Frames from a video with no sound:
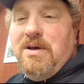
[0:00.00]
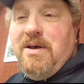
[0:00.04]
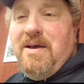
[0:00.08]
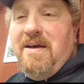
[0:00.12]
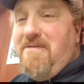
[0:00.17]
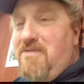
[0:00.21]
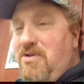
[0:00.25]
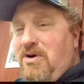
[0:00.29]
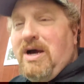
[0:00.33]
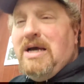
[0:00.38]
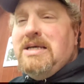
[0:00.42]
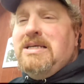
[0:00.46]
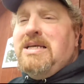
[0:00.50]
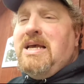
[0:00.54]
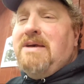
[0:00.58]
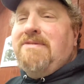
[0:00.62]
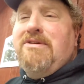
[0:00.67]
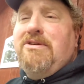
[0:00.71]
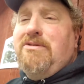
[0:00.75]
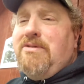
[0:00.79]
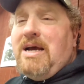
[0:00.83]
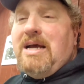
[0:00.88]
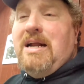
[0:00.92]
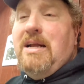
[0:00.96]
If you guys
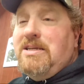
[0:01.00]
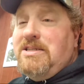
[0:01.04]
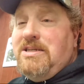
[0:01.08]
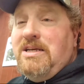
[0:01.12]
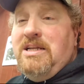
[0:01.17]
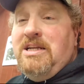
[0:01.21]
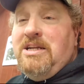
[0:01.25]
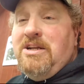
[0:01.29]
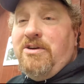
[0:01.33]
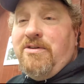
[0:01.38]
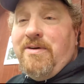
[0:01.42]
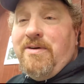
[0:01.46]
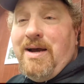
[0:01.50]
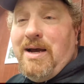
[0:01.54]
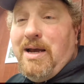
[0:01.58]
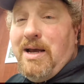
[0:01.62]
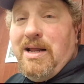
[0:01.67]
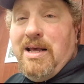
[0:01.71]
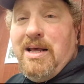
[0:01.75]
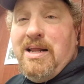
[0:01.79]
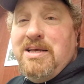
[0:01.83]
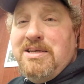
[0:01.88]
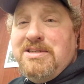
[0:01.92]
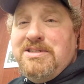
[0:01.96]
haven't tried this, you need to try it.
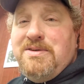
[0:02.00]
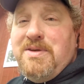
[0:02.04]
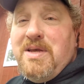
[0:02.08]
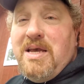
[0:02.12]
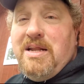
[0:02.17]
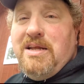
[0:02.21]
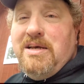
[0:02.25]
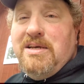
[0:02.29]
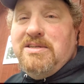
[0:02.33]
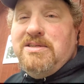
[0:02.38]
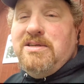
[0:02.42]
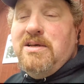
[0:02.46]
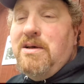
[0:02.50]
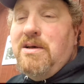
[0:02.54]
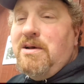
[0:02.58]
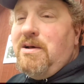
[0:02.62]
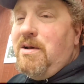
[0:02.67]
It is.